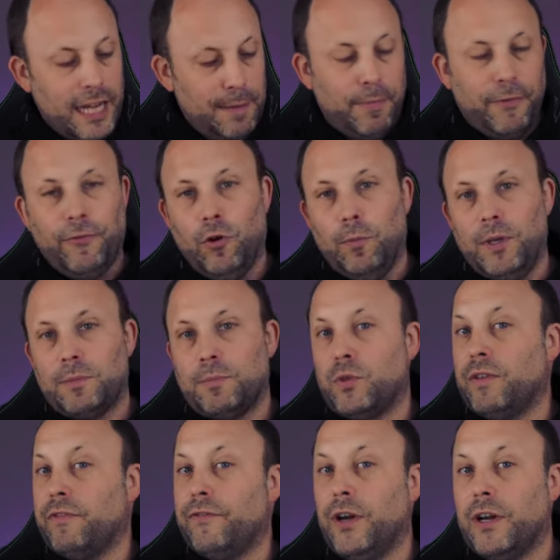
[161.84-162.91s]
in performance
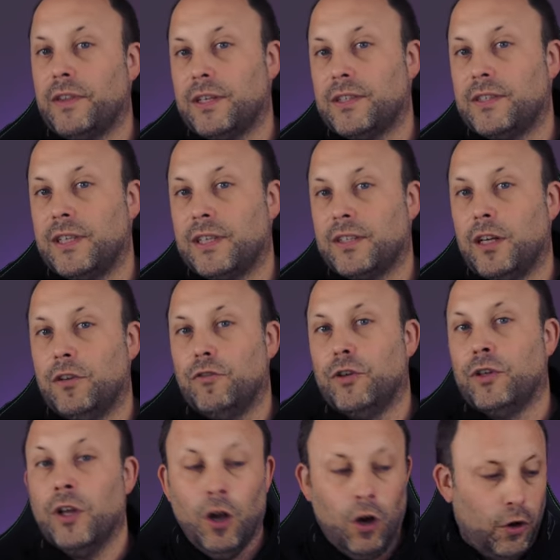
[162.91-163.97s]
between
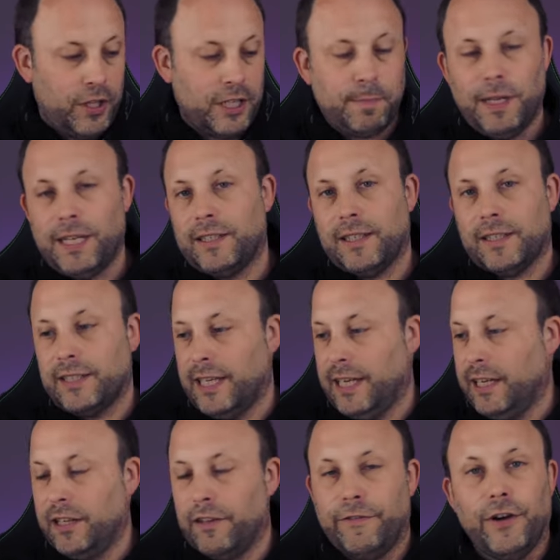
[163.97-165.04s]
5600 on this Blade 16
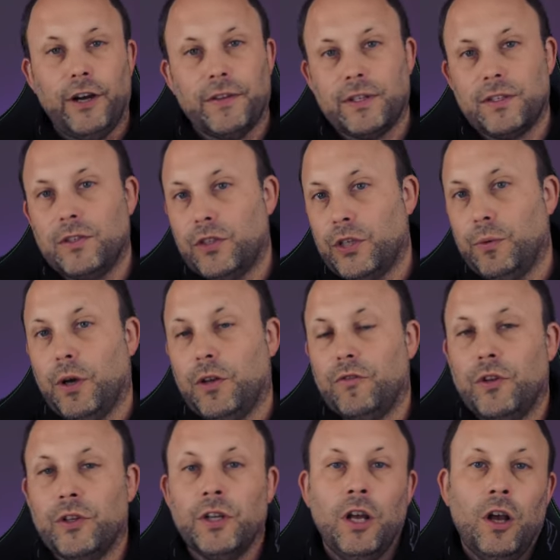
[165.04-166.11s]
and the
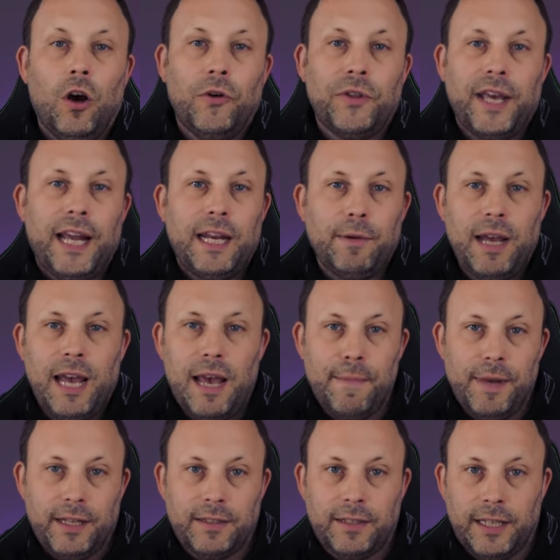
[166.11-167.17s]
5200 on the Alienware
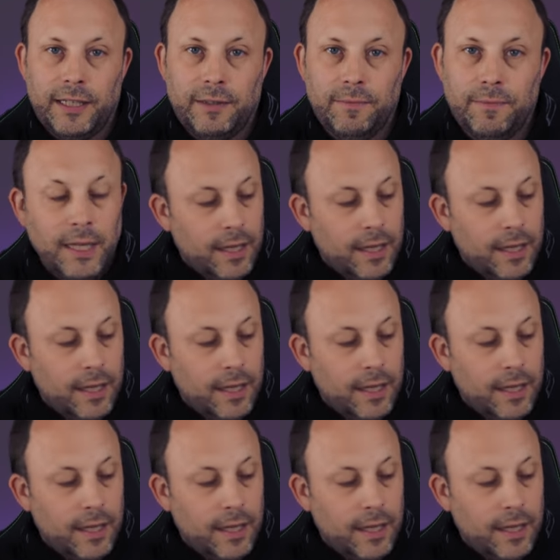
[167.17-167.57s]
M18.